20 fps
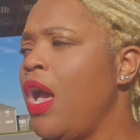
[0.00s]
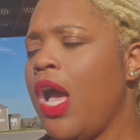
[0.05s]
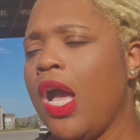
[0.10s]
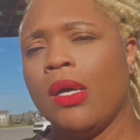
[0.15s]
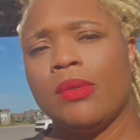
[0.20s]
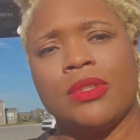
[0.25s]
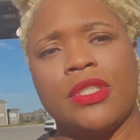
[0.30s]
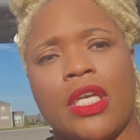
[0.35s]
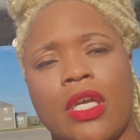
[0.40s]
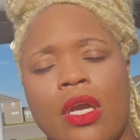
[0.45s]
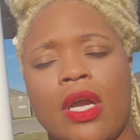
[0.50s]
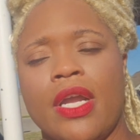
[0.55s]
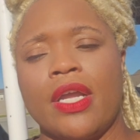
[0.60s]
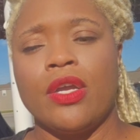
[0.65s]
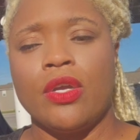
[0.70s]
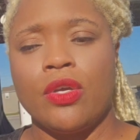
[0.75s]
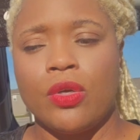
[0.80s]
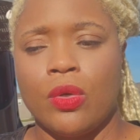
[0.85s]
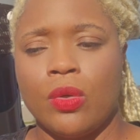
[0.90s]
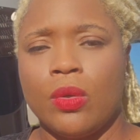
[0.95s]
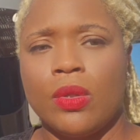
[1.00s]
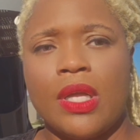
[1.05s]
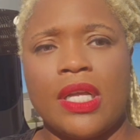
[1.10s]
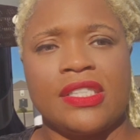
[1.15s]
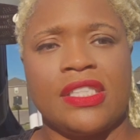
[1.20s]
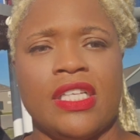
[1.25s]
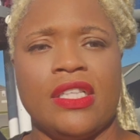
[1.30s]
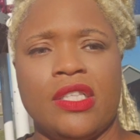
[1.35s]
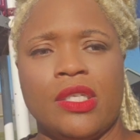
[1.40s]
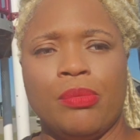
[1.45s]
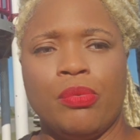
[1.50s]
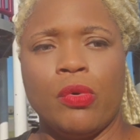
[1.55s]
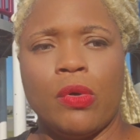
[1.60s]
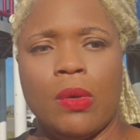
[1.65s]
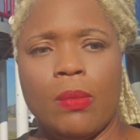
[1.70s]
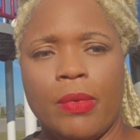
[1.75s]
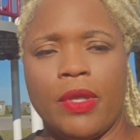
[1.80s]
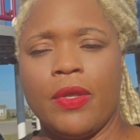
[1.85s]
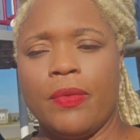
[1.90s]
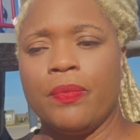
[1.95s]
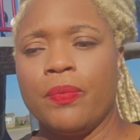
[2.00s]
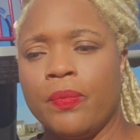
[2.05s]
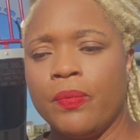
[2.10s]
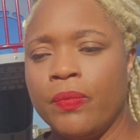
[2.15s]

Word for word: I was like, all right, cool. I set the appointment.